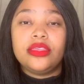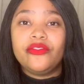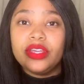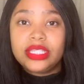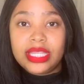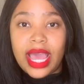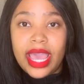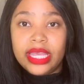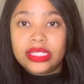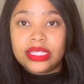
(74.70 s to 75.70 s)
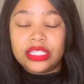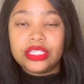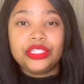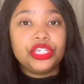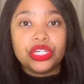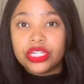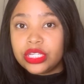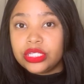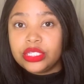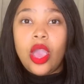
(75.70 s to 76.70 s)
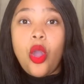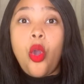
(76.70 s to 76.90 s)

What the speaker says: first night I just chilled.